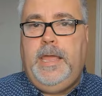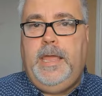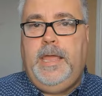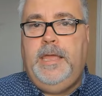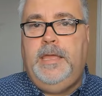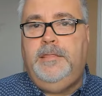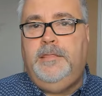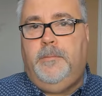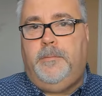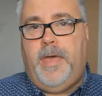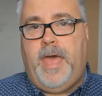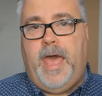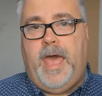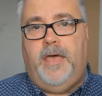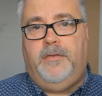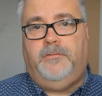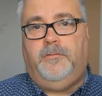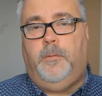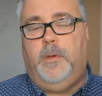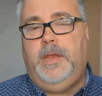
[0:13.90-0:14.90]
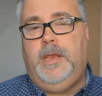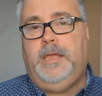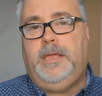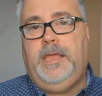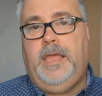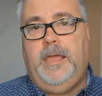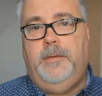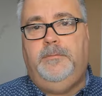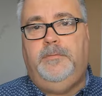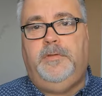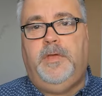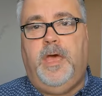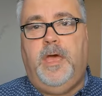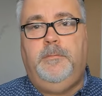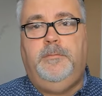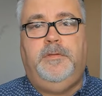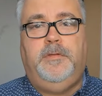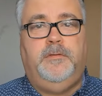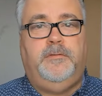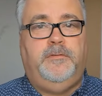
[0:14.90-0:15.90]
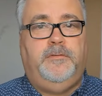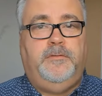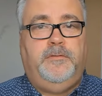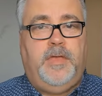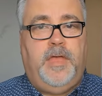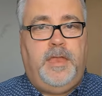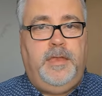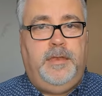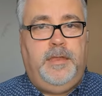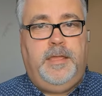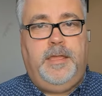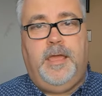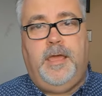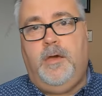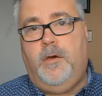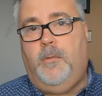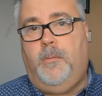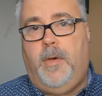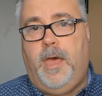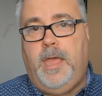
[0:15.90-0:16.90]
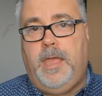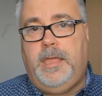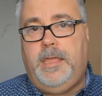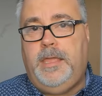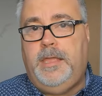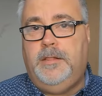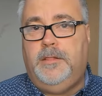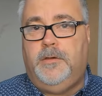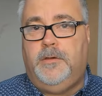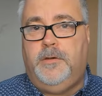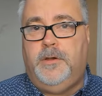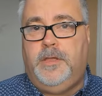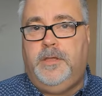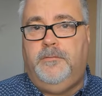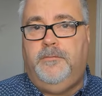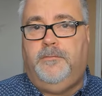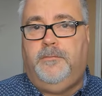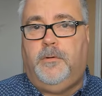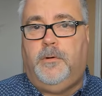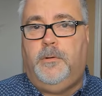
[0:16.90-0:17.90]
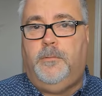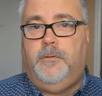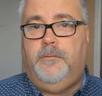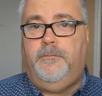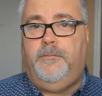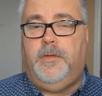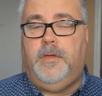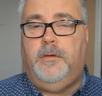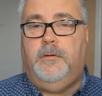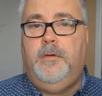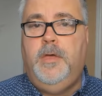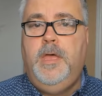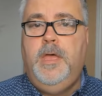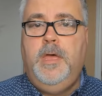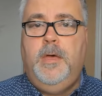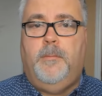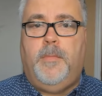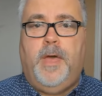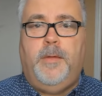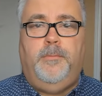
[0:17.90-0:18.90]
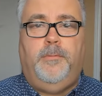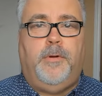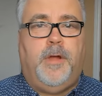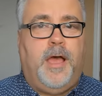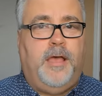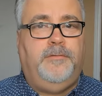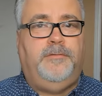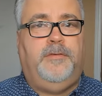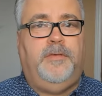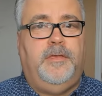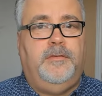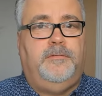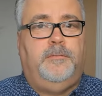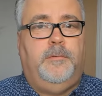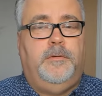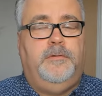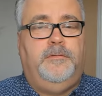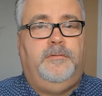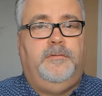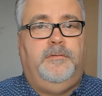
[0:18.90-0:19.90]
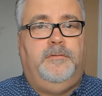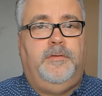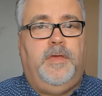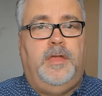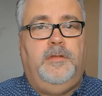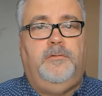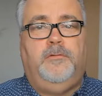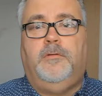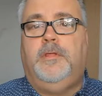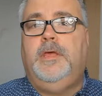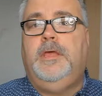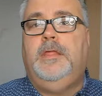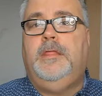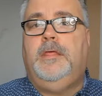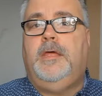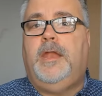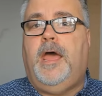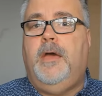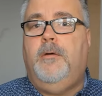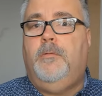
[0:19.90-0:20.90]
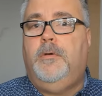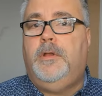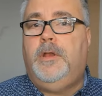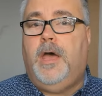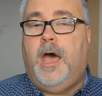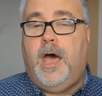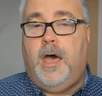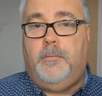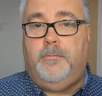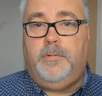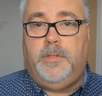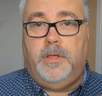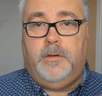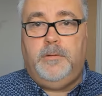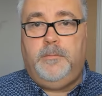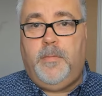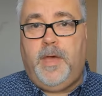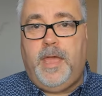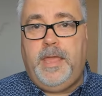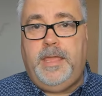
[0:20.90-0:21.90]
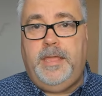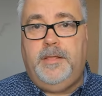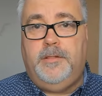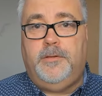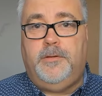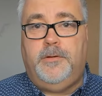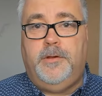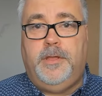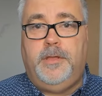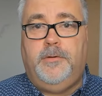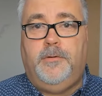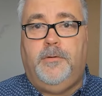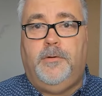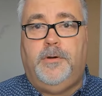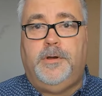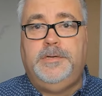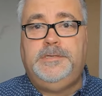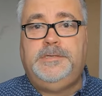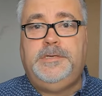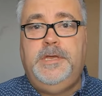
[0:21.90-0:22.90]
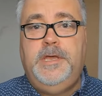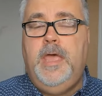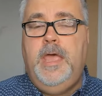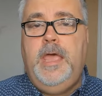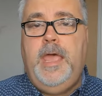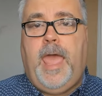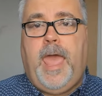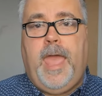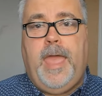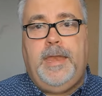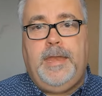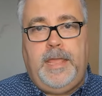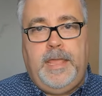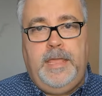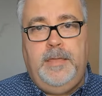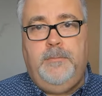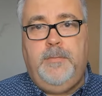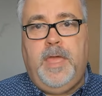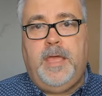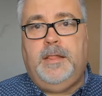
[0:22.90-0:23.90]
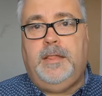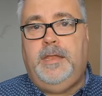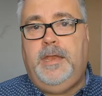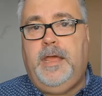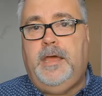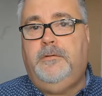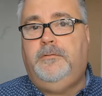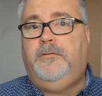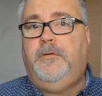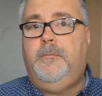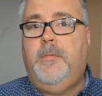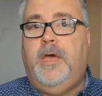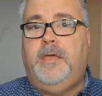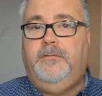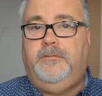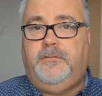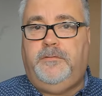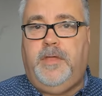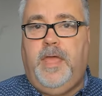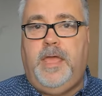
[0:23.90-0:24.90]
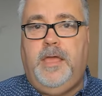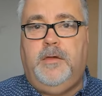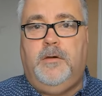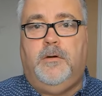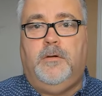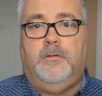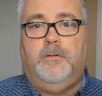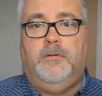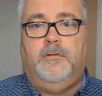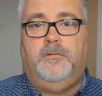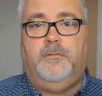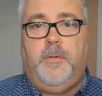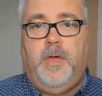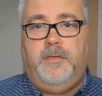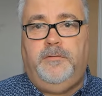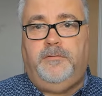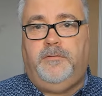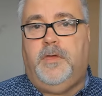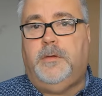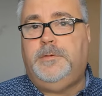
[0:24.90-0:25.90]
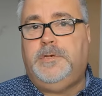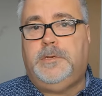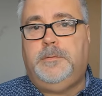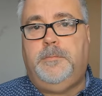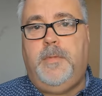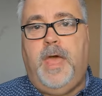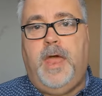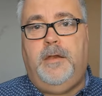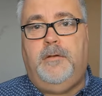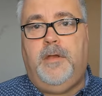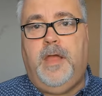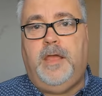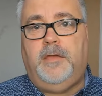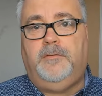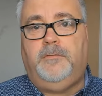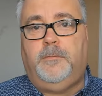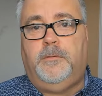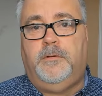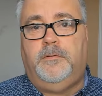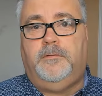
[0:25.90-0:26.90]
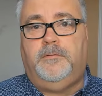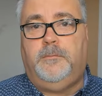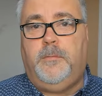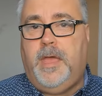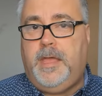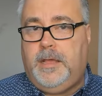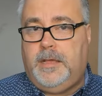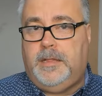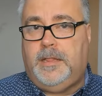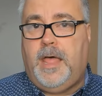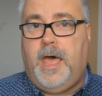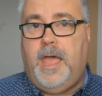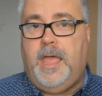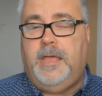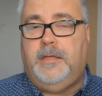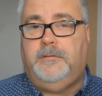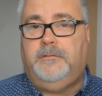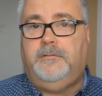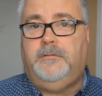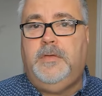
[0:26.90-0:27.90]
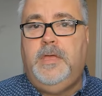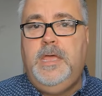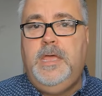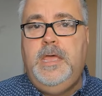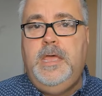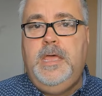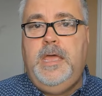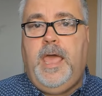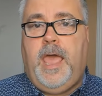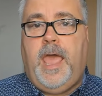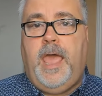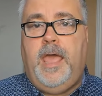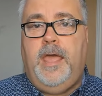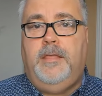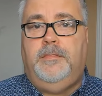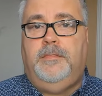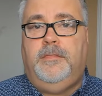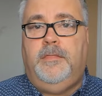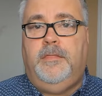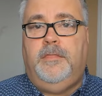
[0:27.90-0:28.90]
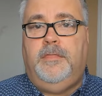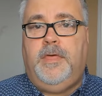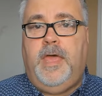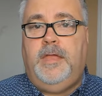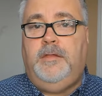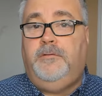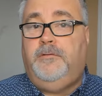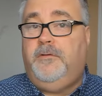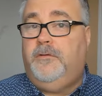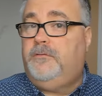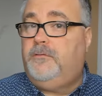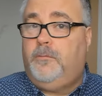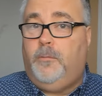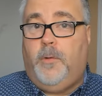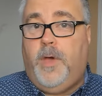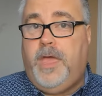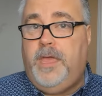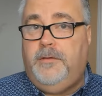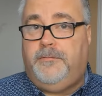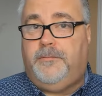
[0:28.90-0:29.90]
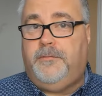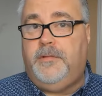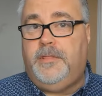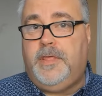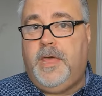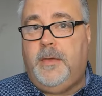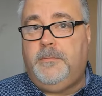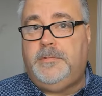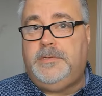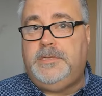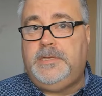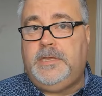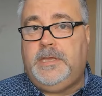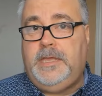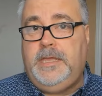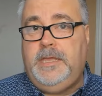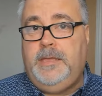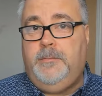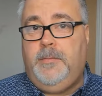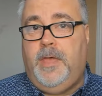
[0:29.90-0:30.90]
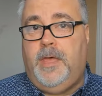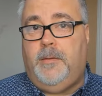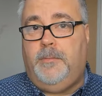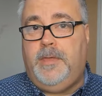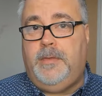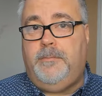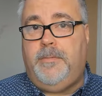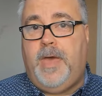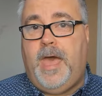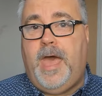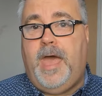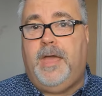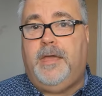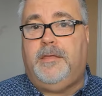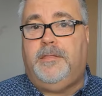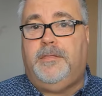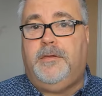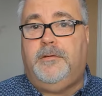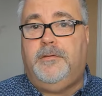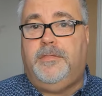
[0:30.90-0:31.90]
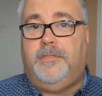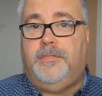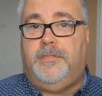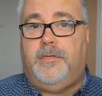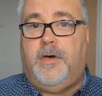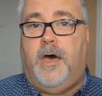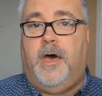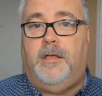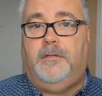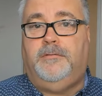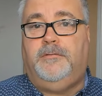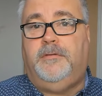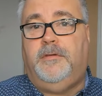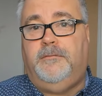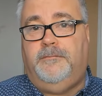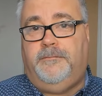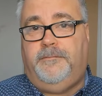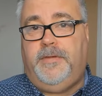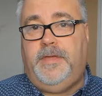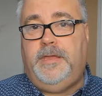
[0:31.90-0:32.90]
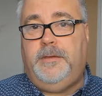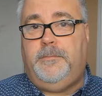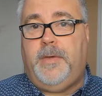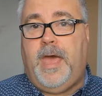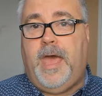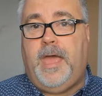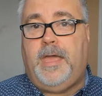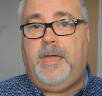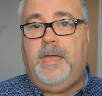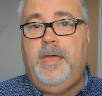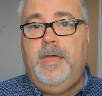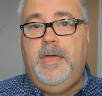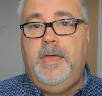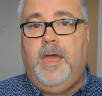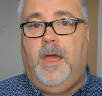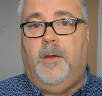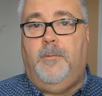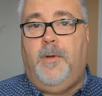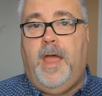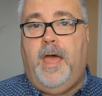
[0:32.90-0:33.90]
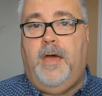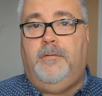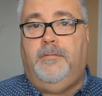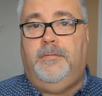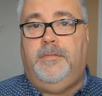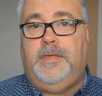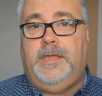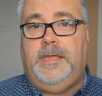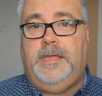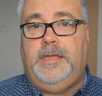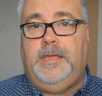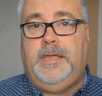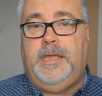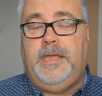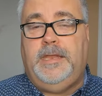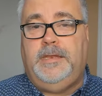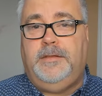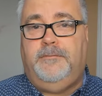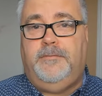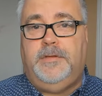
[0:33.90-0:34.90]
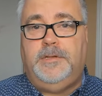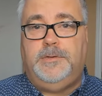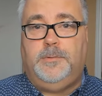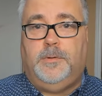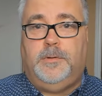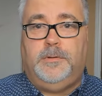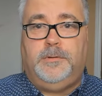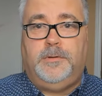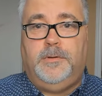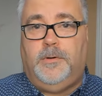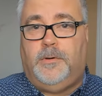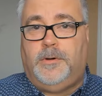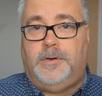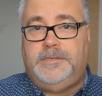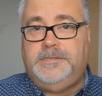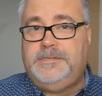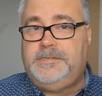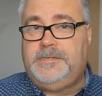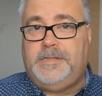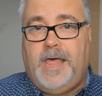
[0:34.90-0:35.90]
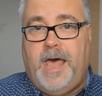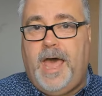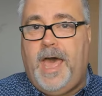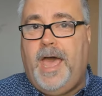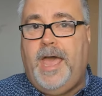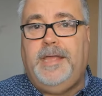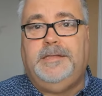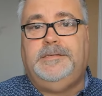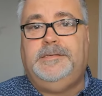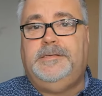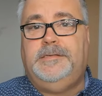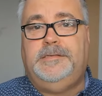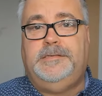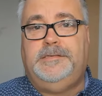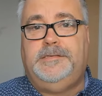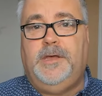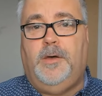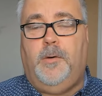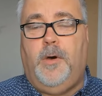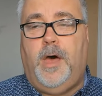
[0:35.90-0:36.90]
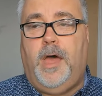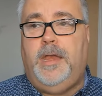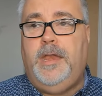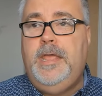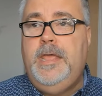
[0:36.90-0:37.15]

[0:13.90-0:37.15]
In the past, when it came time to sending out my e-learning for review, my process was essentially that I would upload my e-learning course and email it out to my stakeholders, my subject matter experts, my clients, and then just wait for them to email me back their thoughts and feedback around the individual course slides and so on.